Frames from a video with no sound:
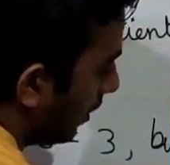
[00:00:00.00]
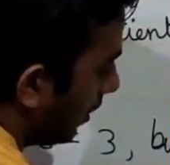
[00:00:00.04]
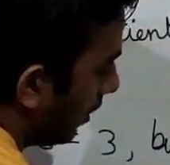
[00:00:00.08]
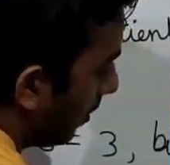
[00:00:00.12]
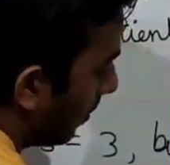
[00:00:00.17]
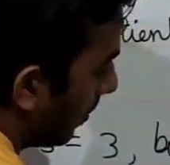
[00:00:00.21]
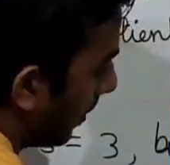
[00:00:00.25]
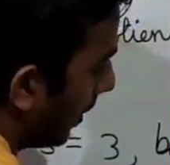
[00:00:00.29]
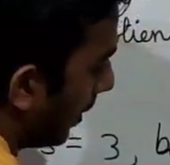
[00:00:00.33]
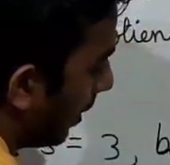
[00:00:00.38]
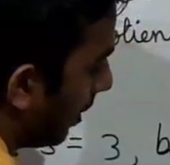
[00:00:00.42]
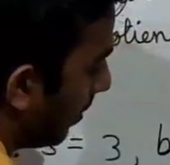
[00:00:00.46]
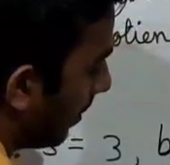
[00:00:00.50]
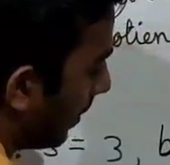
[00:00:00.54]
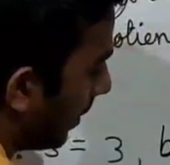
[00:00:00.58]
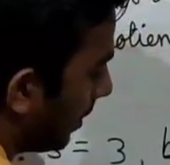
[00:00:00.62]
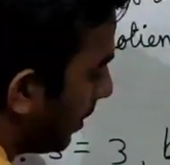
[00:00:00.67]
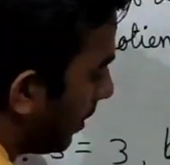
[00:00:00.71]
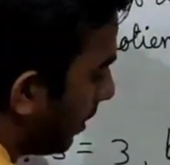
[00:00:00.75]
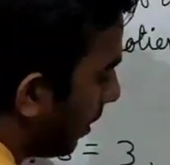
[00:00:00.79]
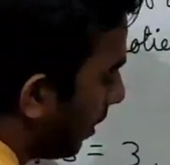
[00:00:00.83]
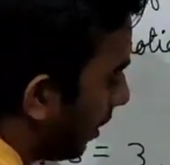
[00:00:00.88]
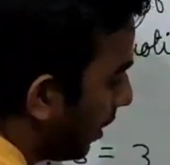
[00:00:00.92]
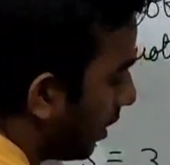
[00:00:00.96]
divided by
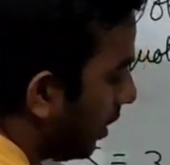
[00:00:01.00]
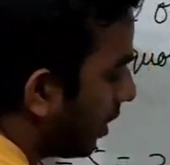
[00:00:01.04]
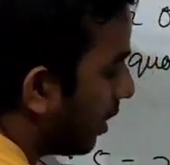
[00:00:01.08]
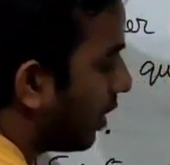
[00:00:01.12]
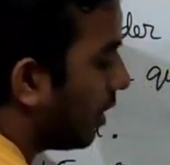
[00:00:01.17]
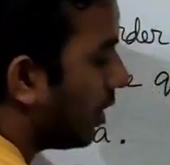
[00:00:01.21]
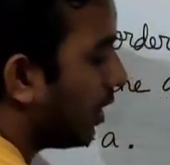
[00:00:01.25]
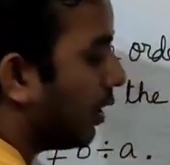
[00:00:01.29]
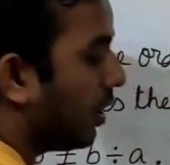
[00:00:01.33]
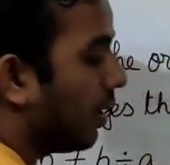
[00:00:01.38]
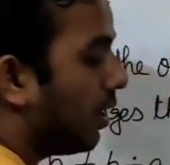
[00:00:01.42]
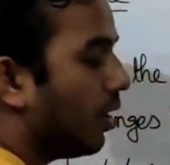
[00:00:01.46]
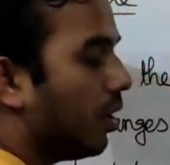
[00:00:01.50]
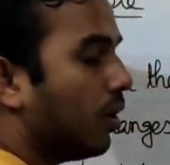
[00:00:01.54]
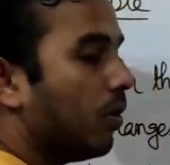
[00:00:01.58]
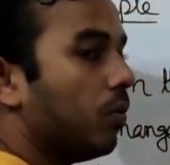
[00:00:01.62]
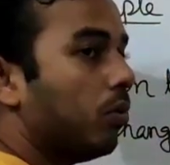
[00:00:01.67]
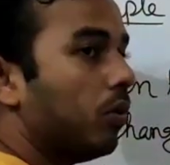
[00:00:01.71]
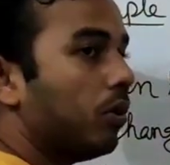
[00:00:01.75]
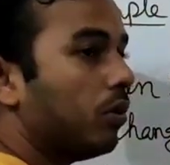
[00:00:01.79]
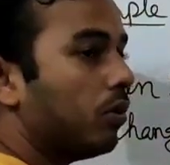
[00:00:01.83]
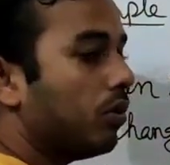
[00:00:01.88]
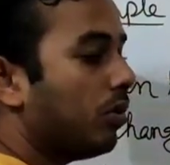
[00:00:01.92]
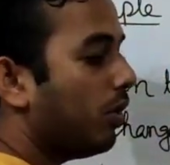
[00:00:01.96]
3,
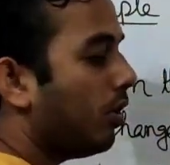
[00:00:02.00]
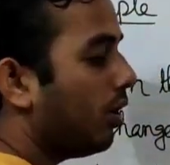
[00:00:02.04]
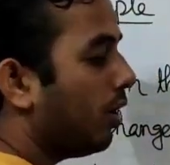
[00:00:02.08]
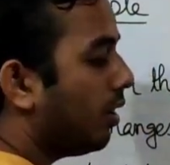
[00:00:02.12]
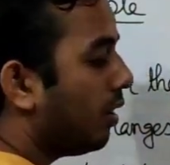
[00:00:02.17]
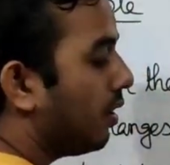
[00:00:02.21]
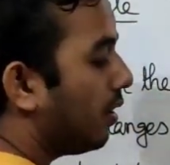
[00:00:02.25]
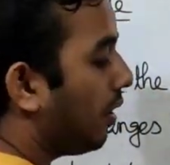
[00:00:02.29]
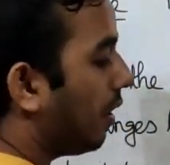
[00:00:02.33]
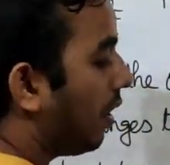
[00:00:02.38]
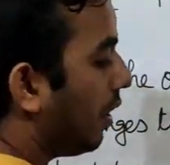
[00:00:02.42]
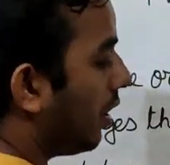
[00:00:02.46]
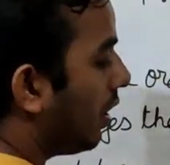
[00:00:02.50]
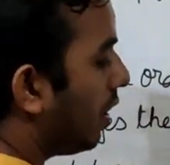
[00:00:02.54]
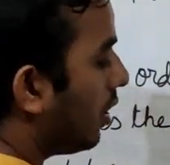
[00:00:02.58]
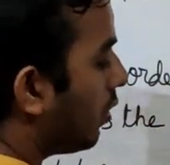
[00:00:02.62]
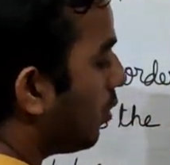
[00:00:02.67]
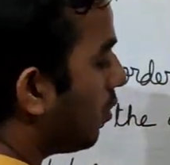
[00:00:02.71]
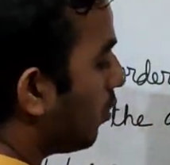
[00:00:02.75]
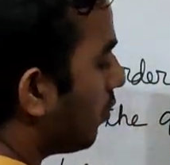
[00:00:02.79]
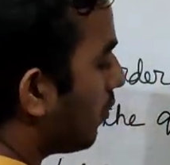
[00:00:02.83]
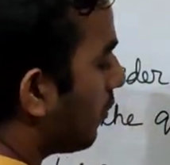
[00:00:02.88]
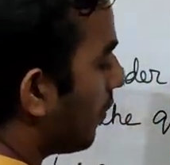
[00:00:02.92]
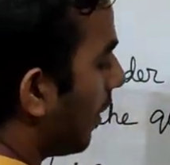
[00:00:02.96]
we know 3
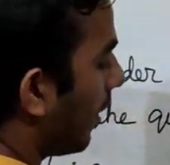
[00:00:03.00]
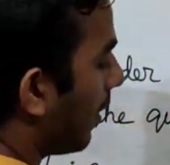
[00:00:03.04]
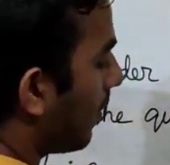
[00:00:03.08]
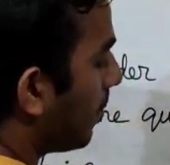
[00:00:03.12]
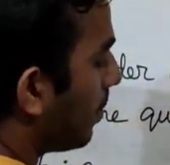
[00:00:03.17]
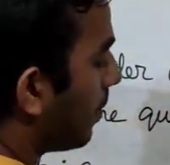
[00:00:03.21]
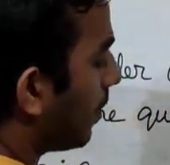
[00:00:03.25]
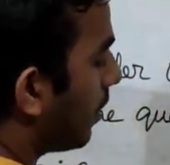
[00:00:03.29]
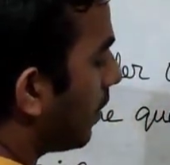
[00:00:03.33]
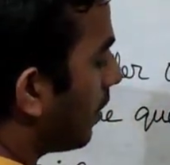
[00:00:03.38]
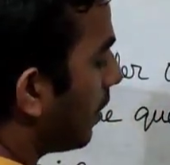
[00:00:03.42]
into 5